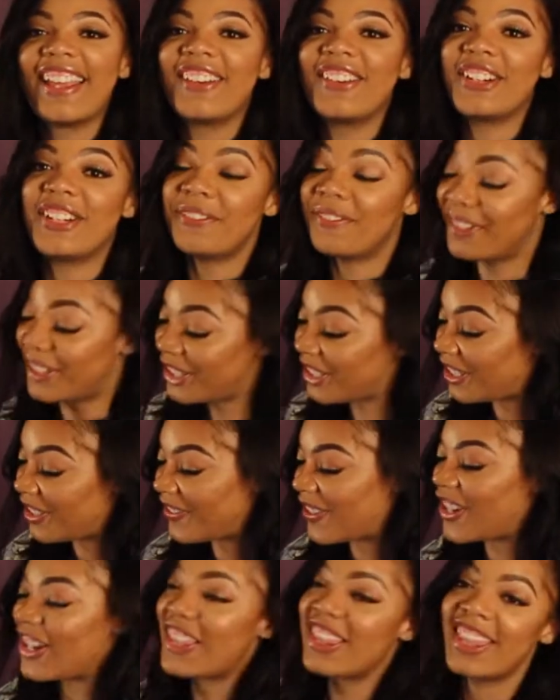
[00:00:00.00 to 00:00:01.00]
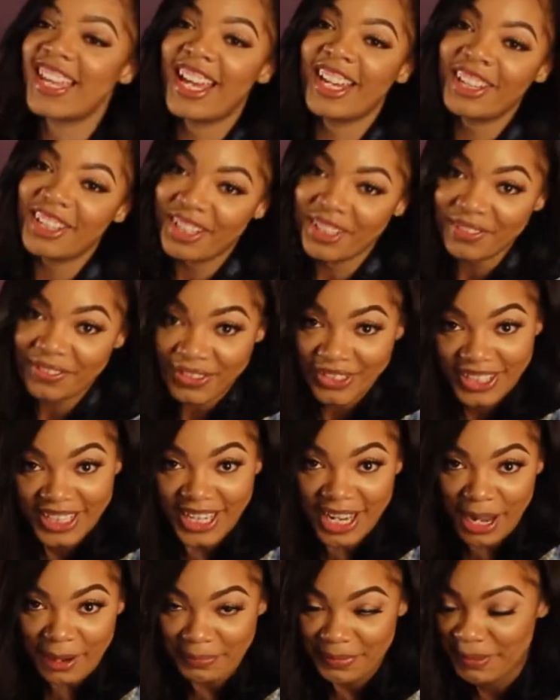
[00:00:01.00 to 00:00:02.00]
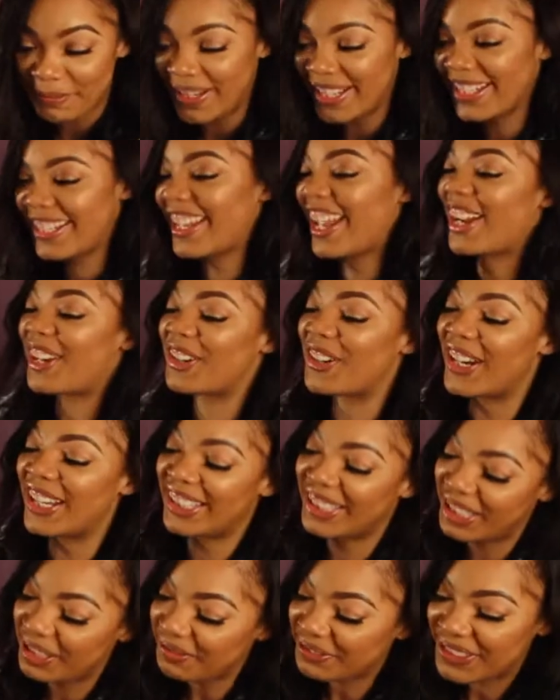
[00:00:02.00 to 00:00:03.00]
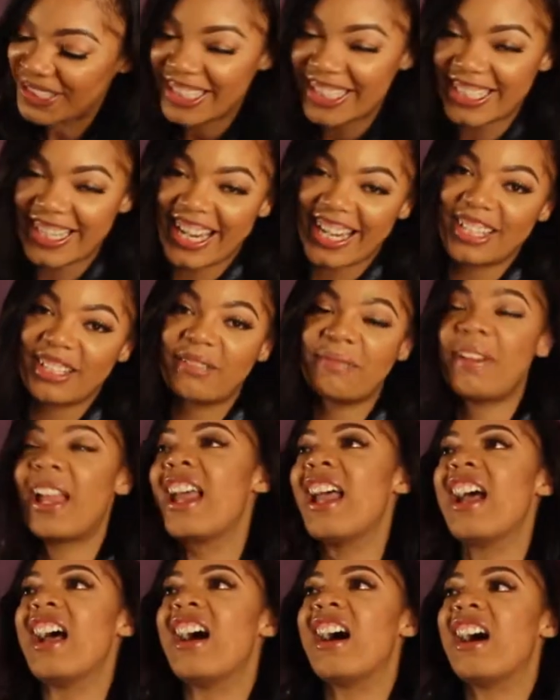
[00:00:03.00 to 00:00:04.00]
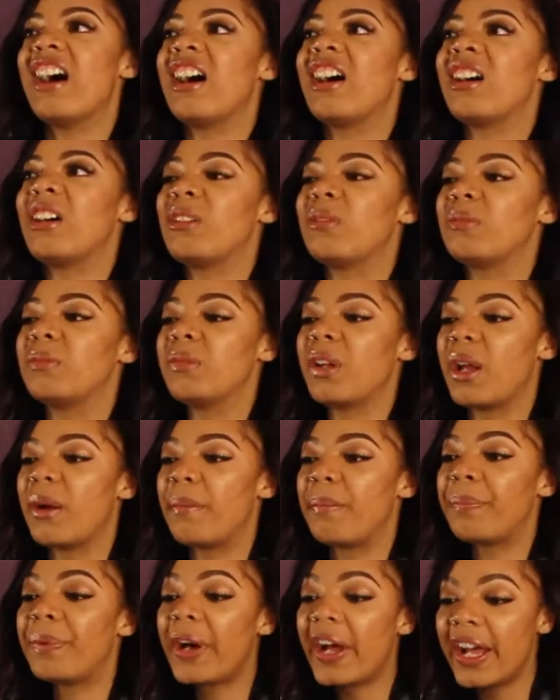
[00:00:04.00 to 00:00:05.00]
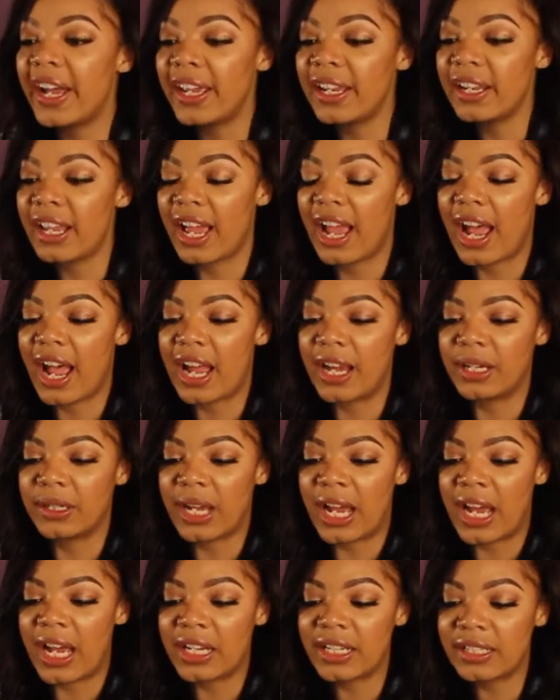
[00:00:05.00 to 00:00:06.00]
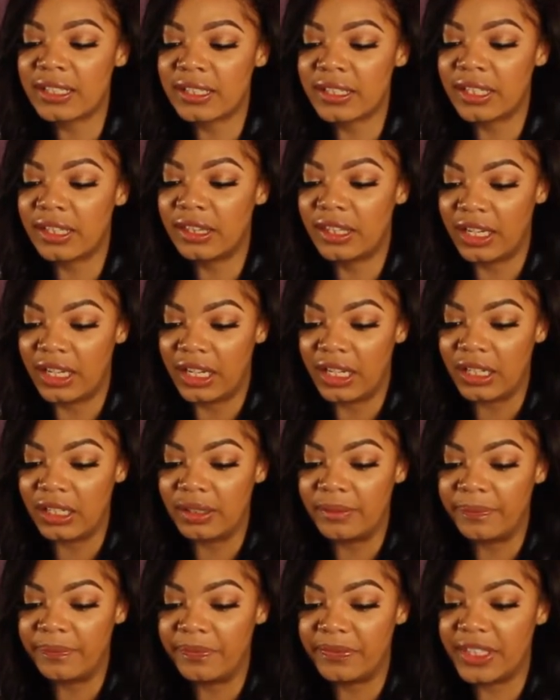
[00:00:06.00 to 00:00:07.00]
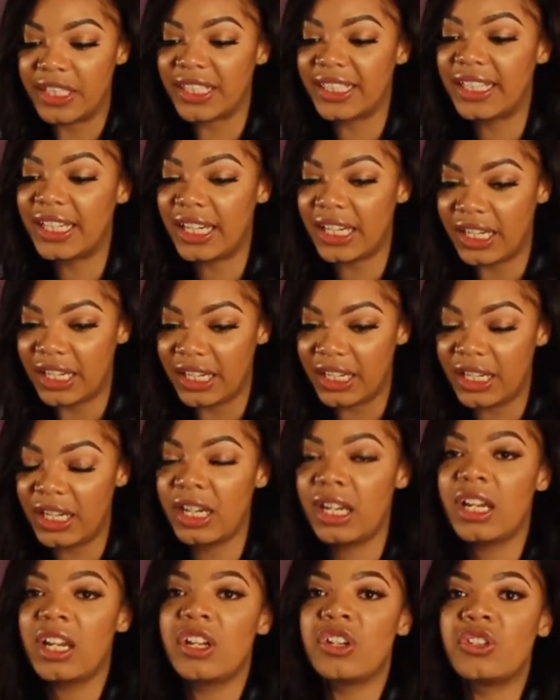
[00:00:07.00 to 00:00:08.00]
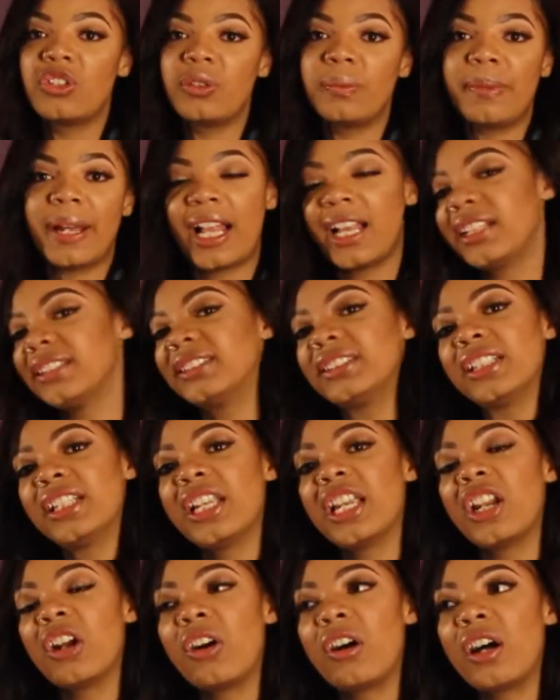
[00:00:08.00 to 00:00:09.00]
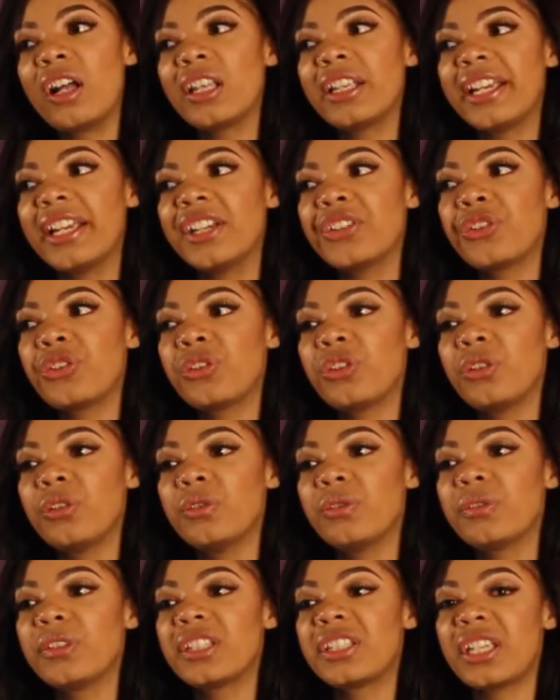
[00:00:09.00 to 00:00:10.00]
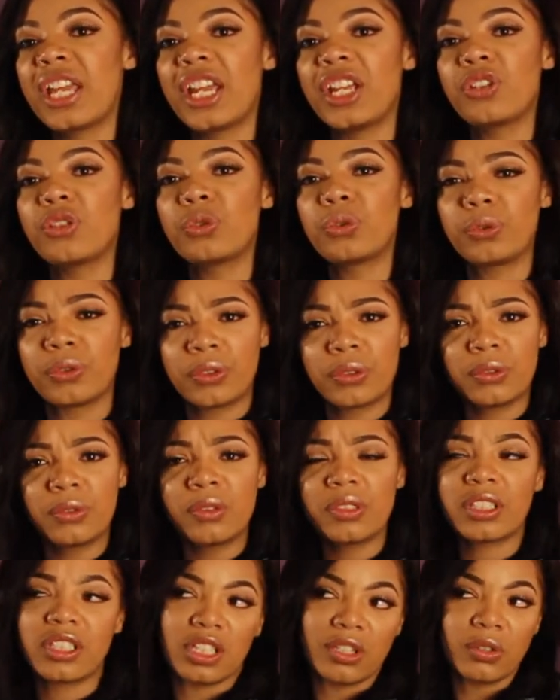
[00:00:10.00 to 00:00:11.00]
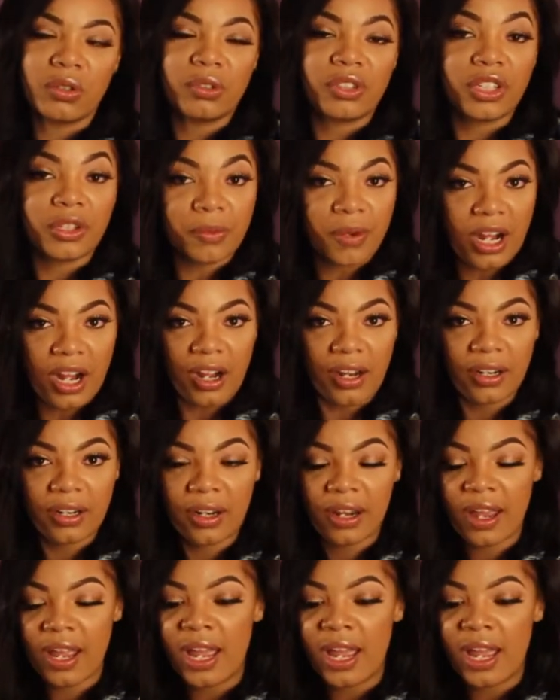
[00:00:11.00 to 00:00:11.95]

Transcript: Well, first of all, thank you for the compliments. I greatly appreciate them. But I honestly think the key to balancing it all is to stay true to who you are.